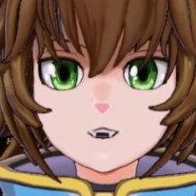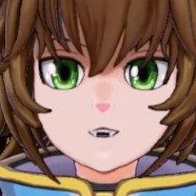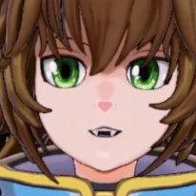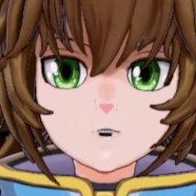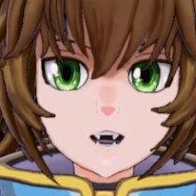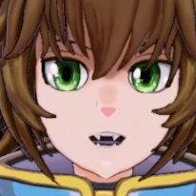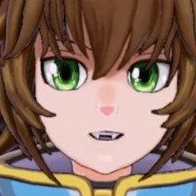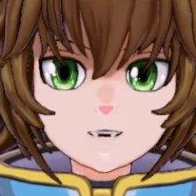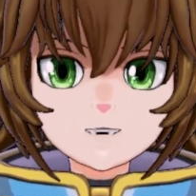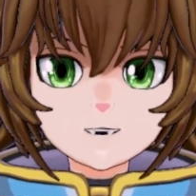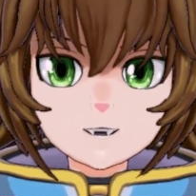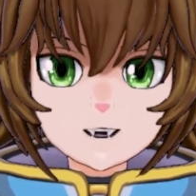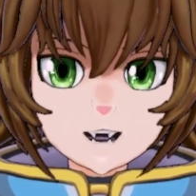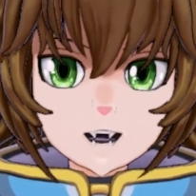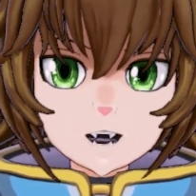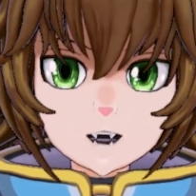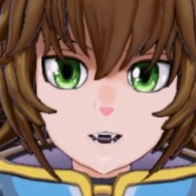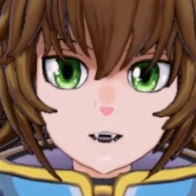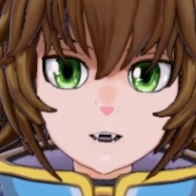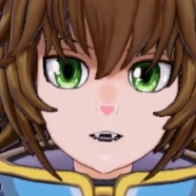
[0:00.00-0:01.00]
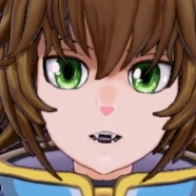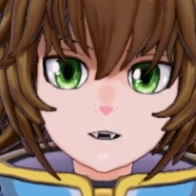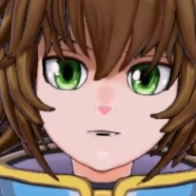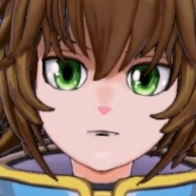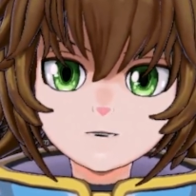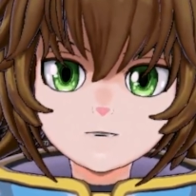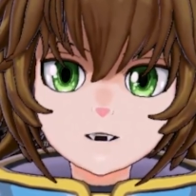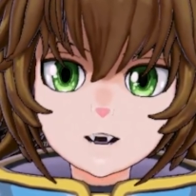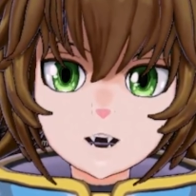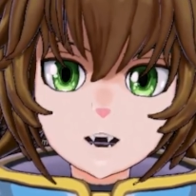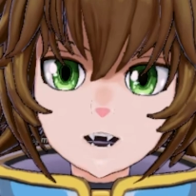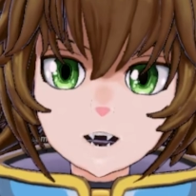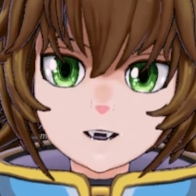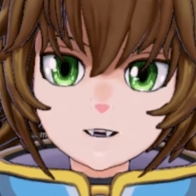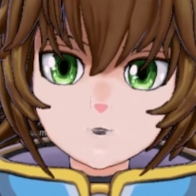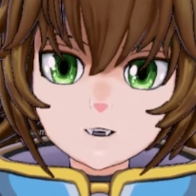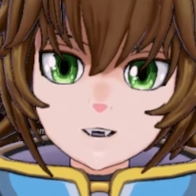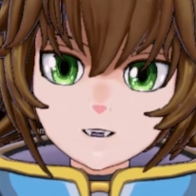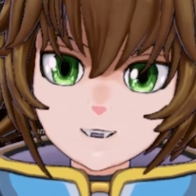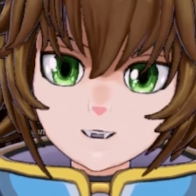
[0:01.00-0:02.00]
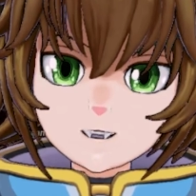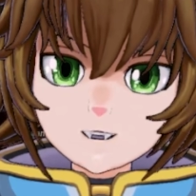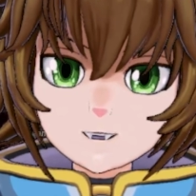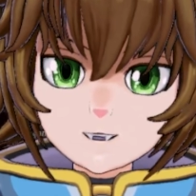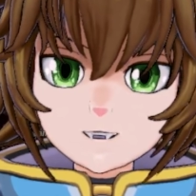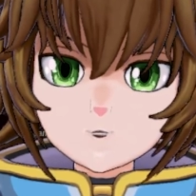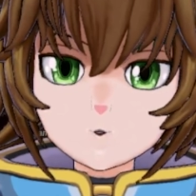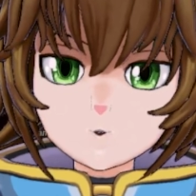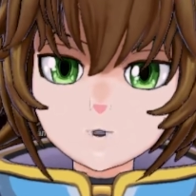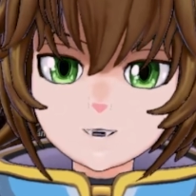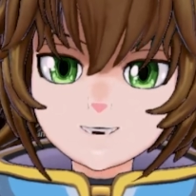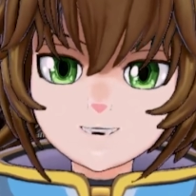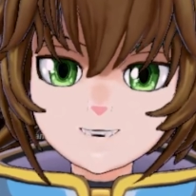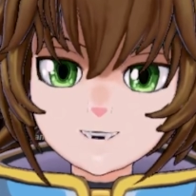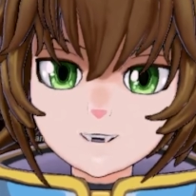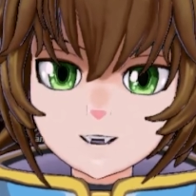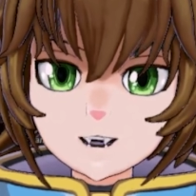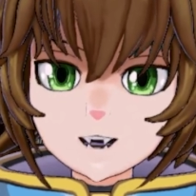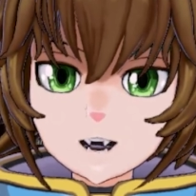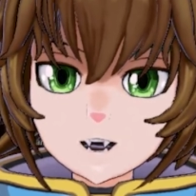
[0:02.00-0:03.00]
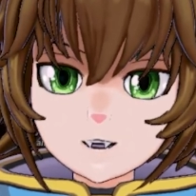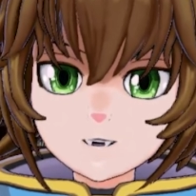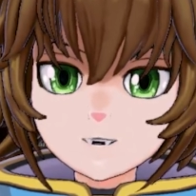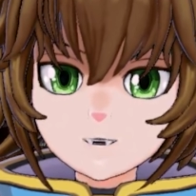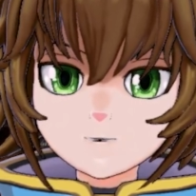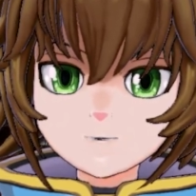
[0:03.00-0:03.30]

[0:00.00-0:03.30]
You can see how you can visually see how